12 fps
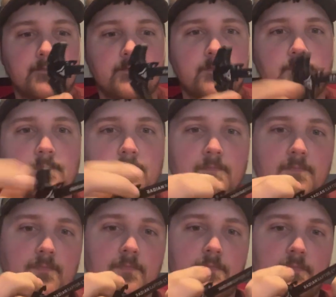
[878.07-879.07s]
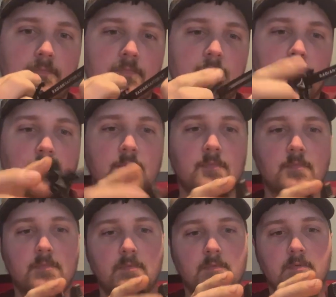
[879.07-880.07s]

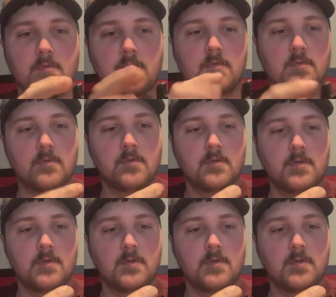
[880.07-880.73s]
(silence)